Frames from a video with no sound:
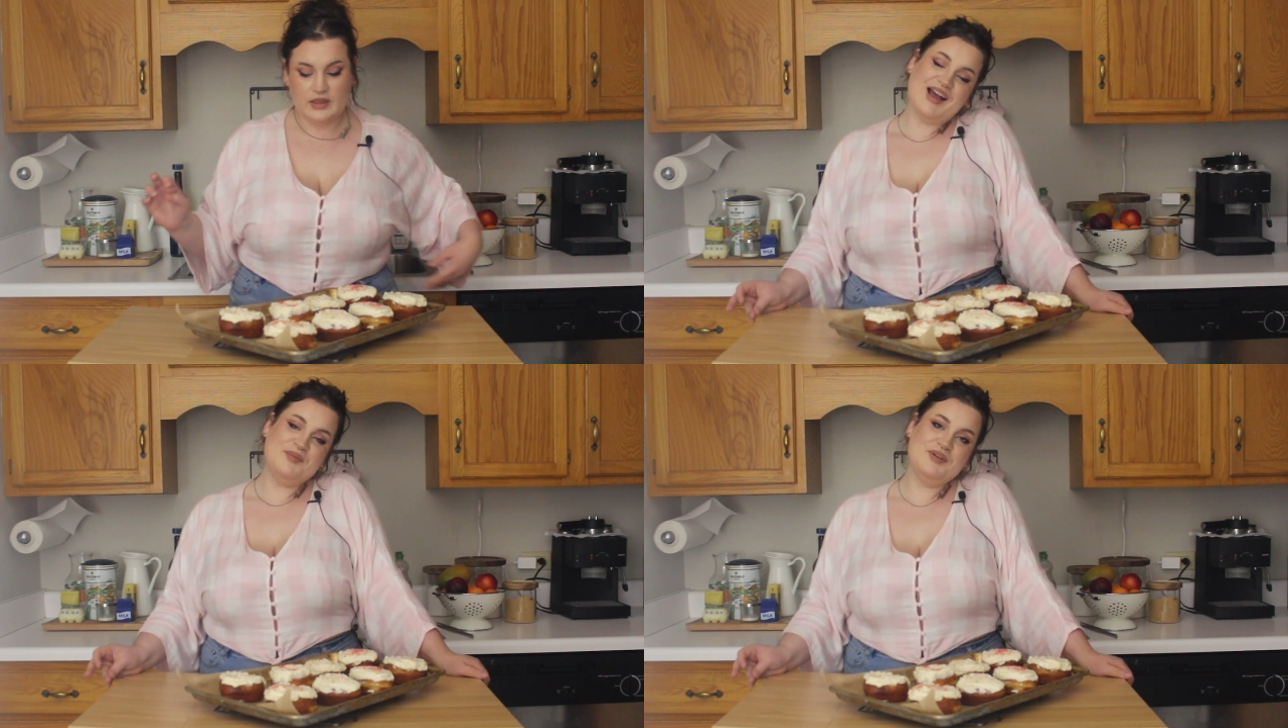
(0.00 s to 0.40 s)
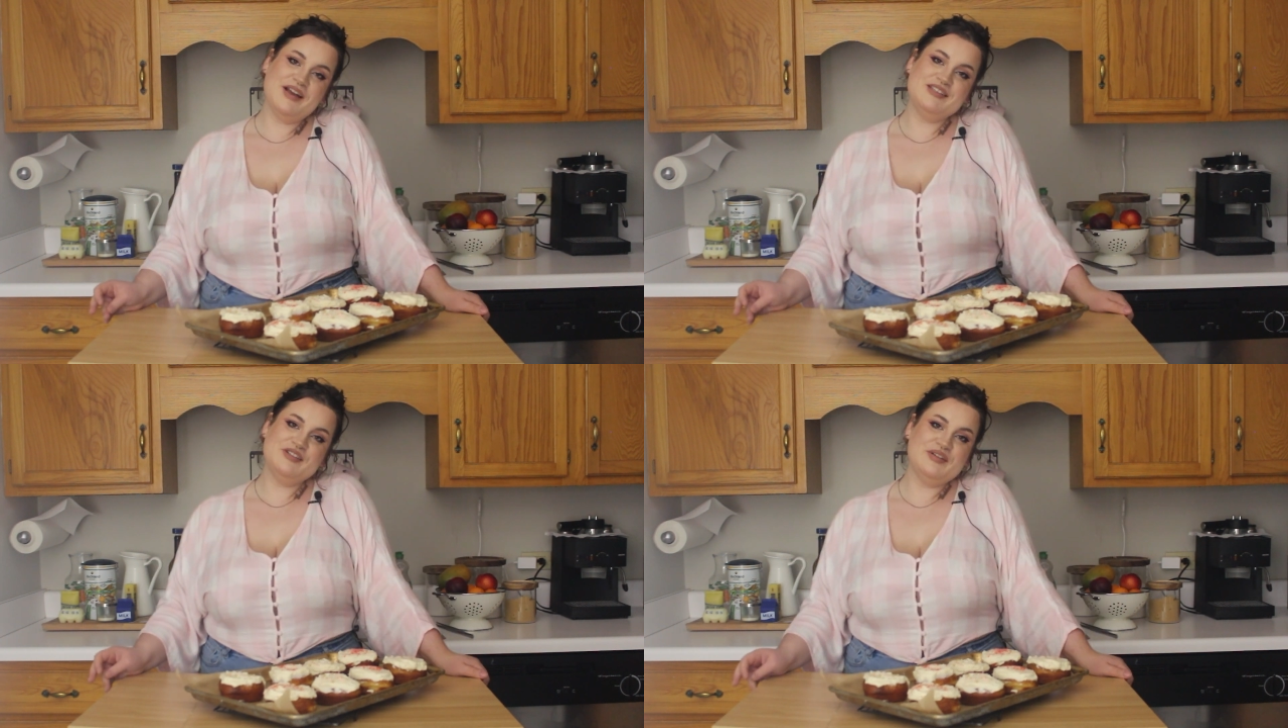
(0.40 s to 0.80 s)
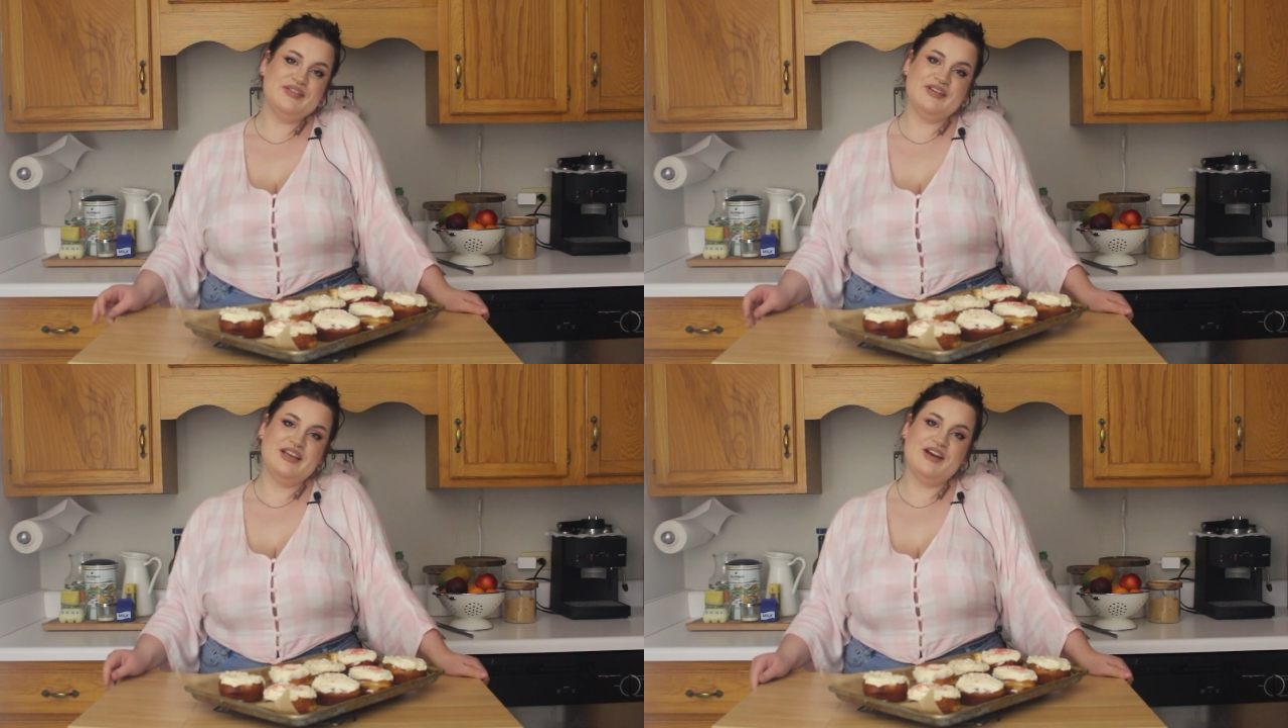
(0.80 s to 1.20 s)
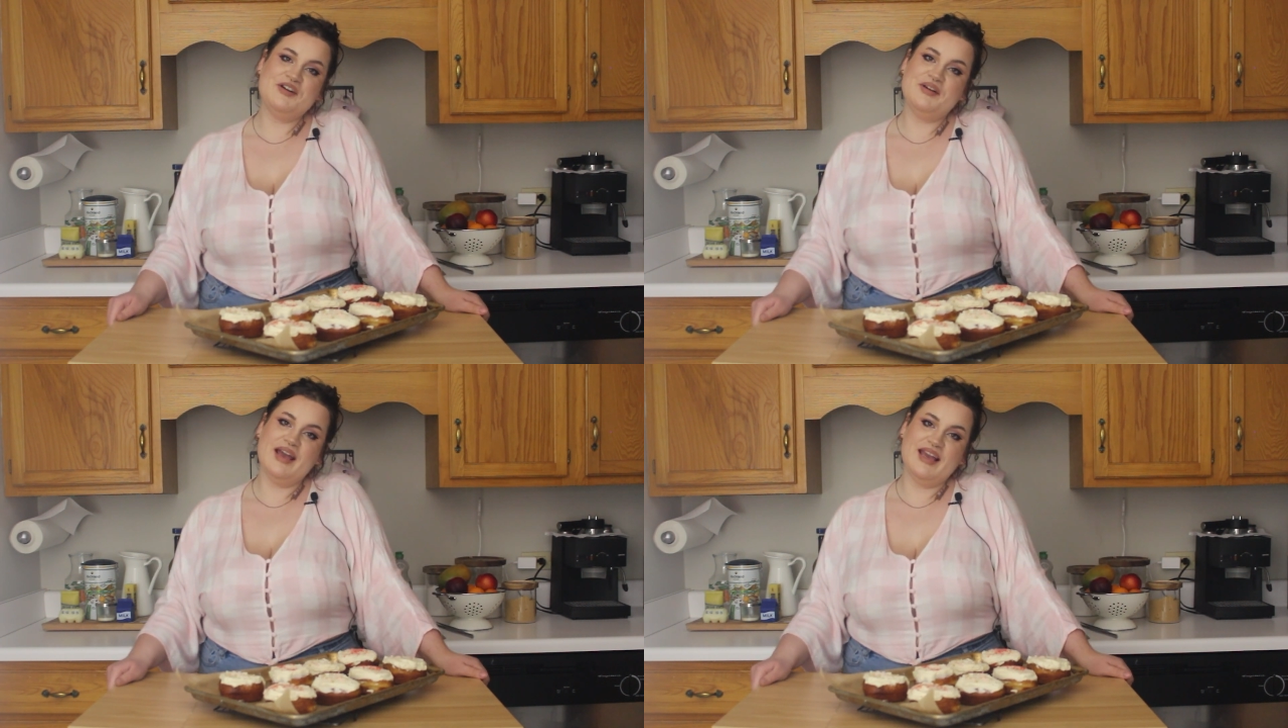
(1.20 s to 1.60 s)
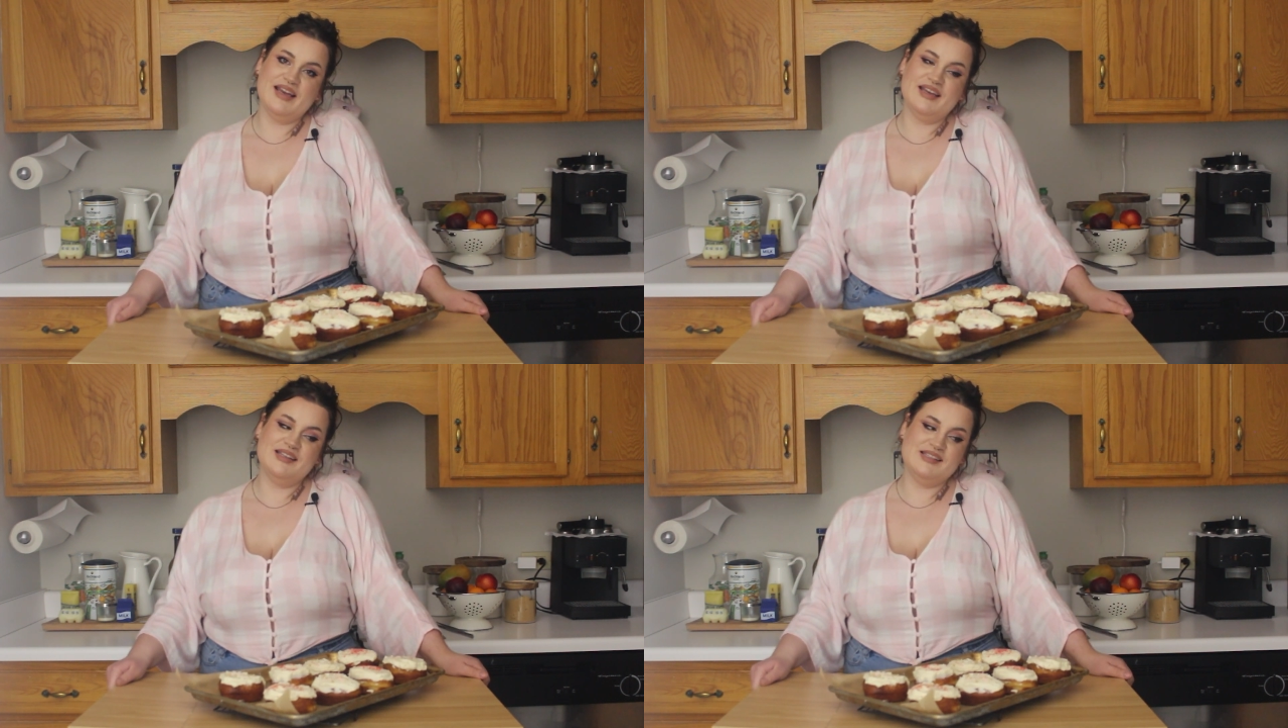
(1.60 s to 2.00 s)
I hope you guys enjoyed the video,
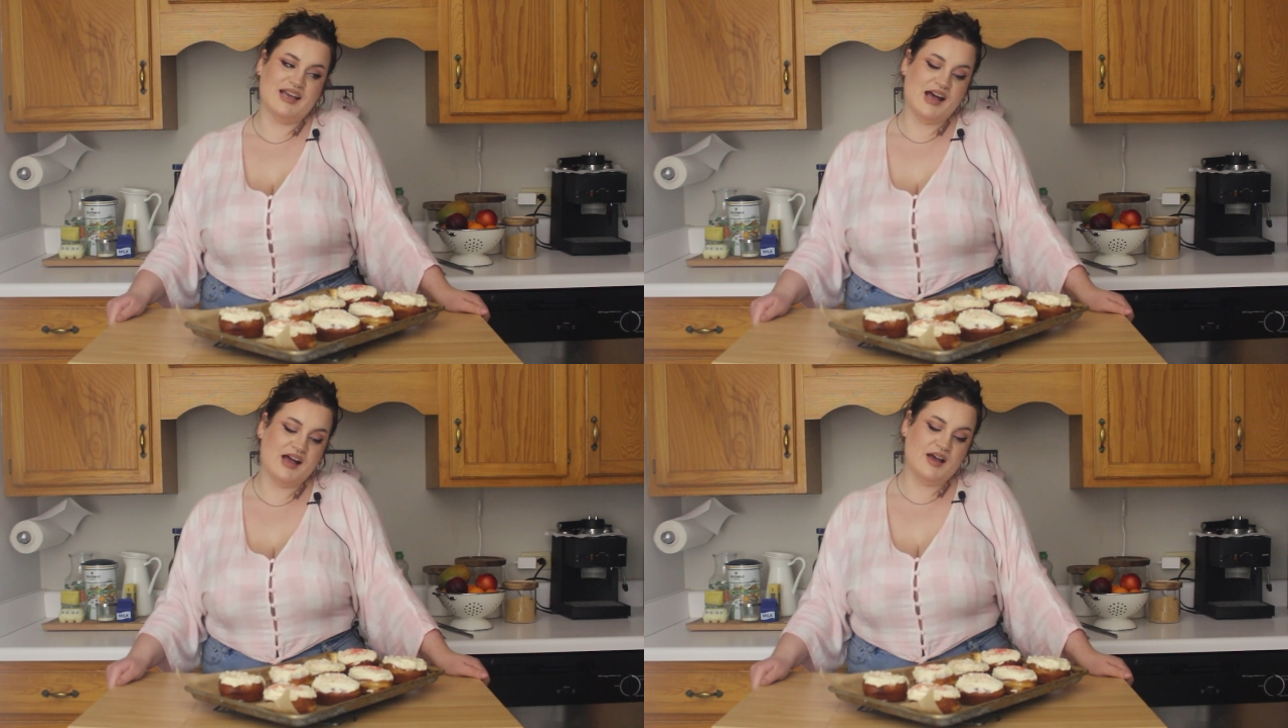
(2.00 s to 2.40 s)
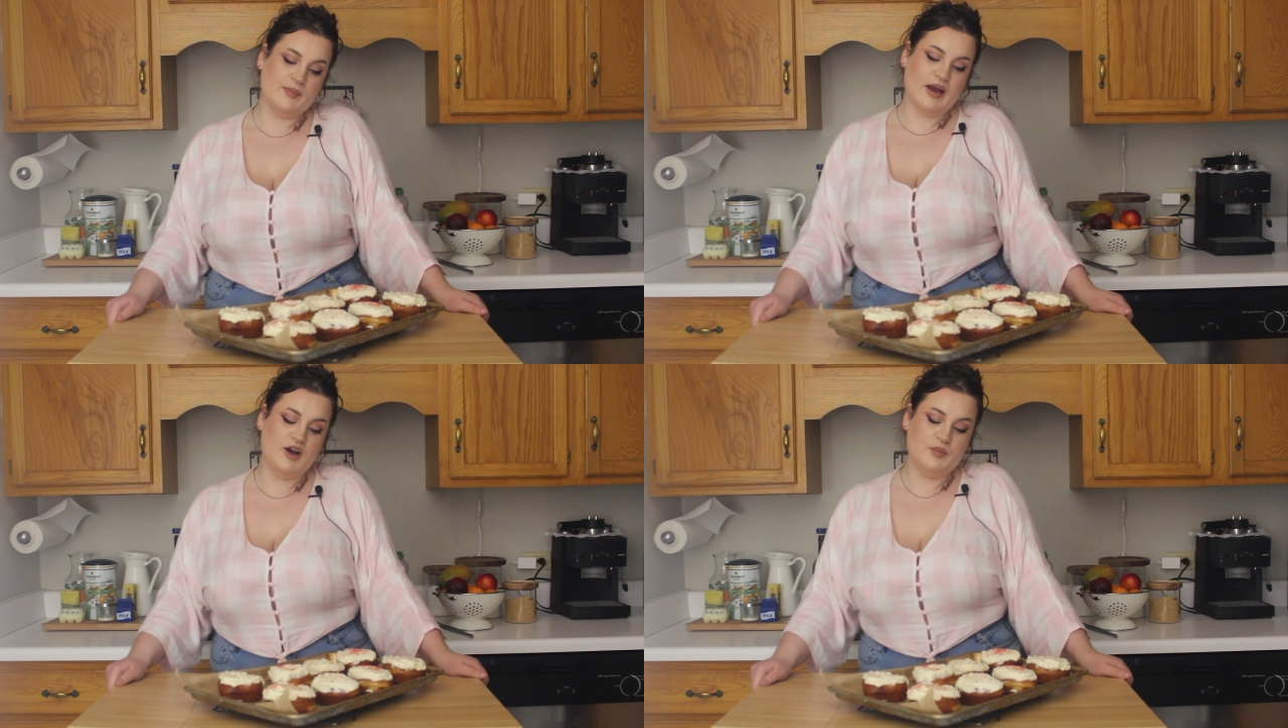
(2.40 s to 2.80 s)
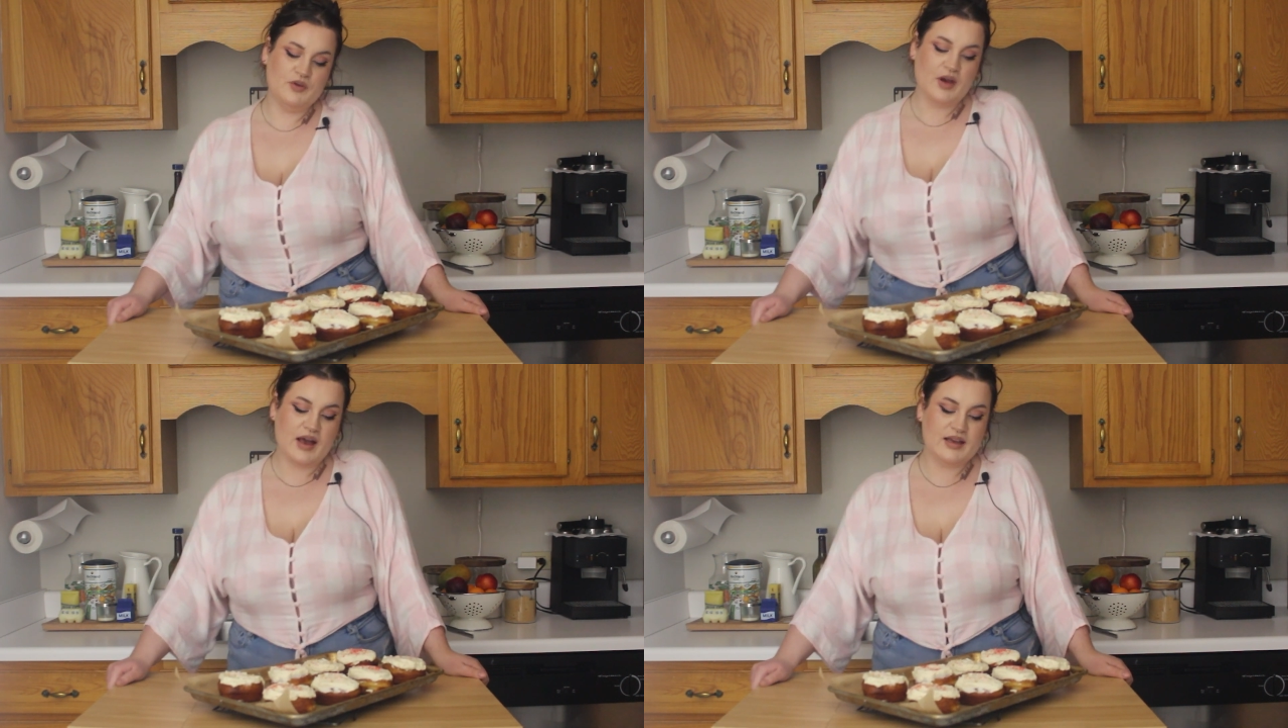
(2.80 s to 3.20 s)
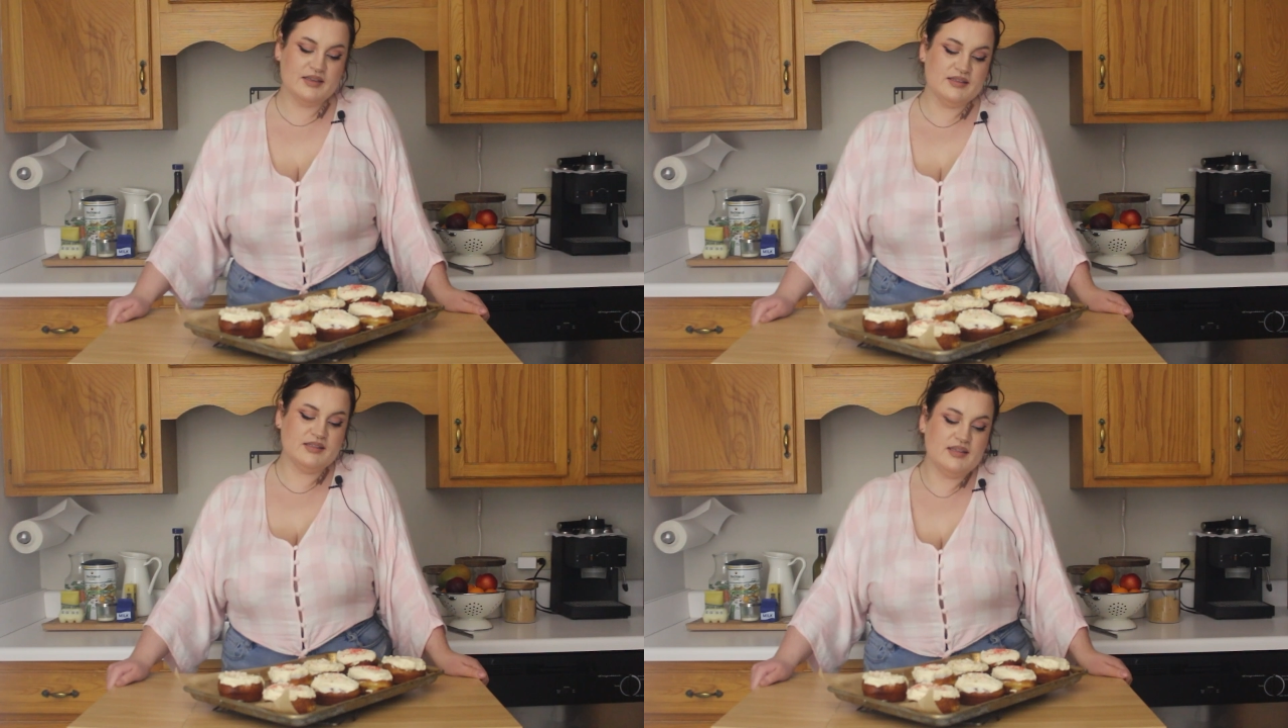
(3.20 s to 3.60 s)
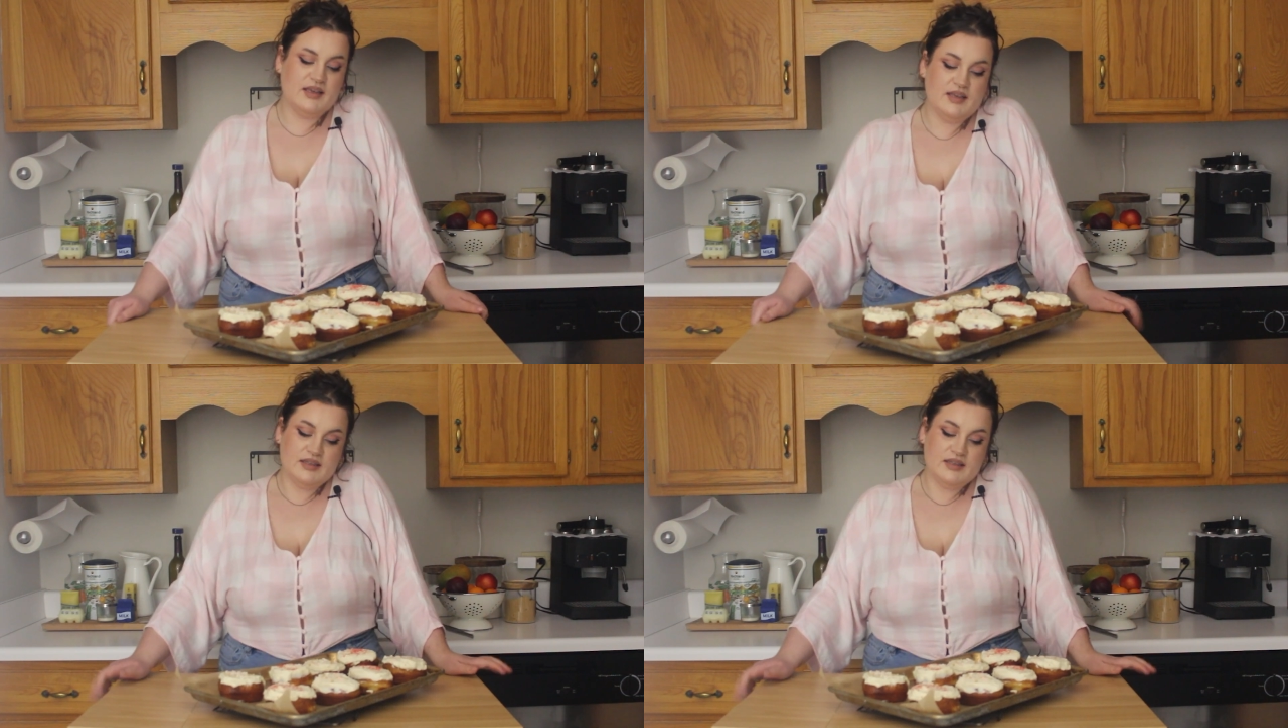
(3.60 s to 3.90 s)
and I hope you guys